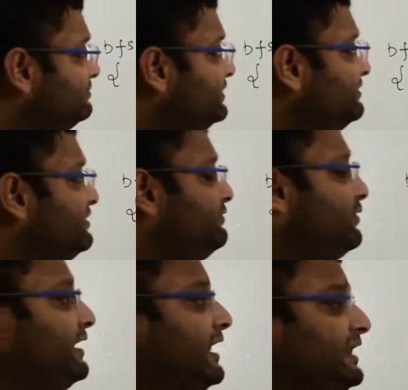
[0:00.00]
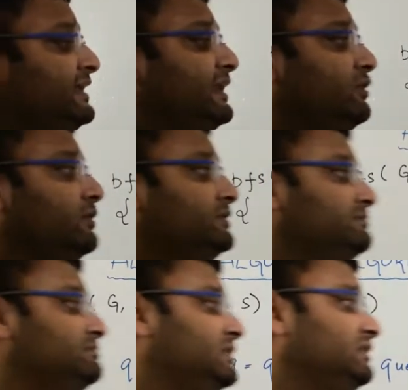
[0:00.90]
See, for any algorithm
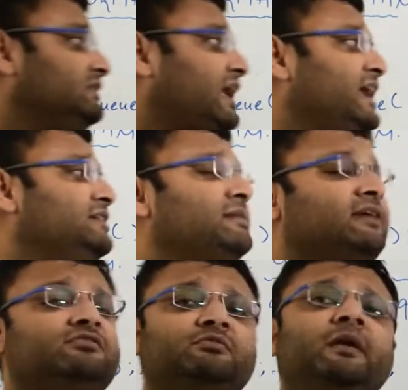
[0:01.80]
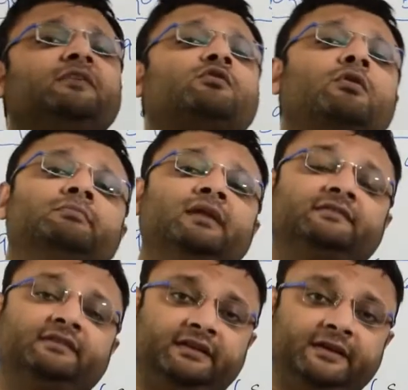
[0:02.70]
the time and space
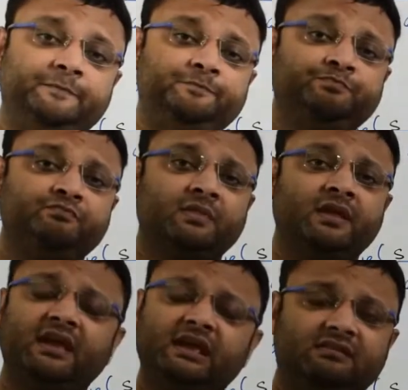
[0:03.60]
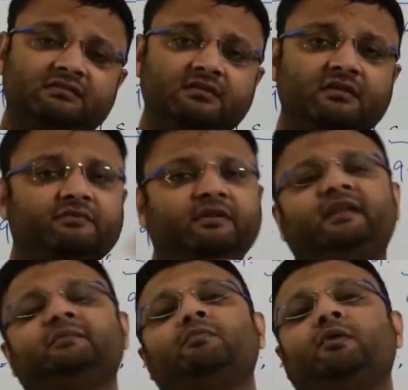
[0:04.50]
complexity is very
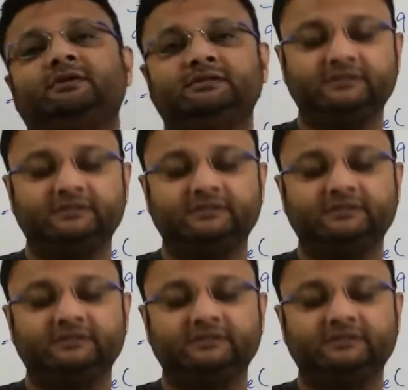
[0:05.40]
important,